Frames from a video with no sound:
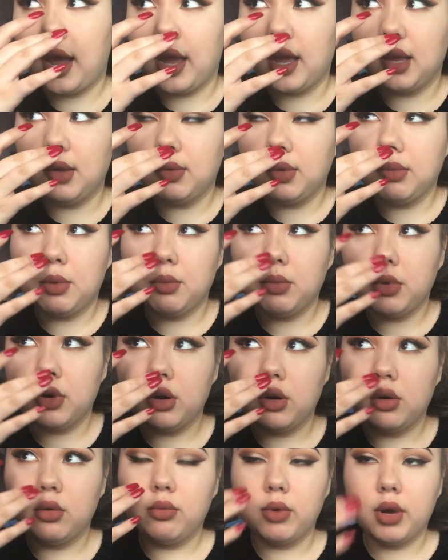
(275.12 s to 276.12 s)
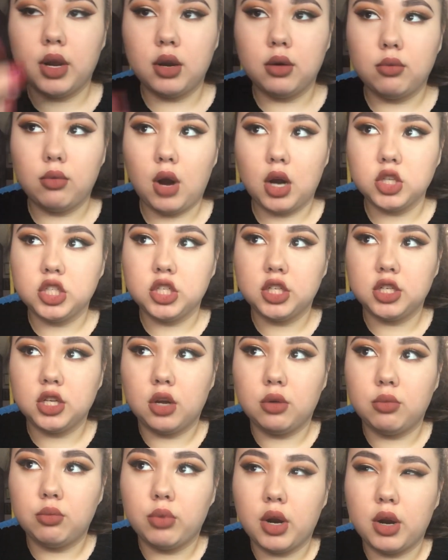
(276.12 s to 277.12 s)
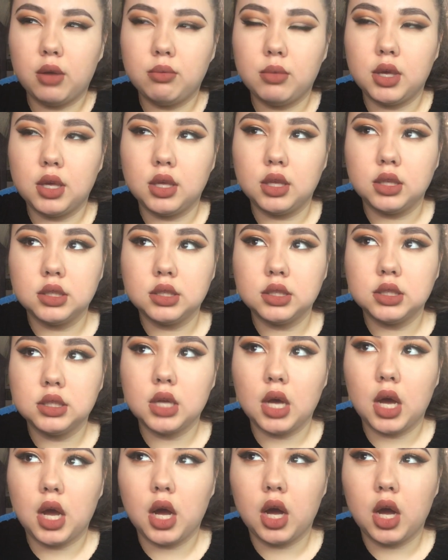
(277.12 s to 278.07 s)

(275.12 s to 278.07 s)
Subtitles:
I remember when watching on Bretman's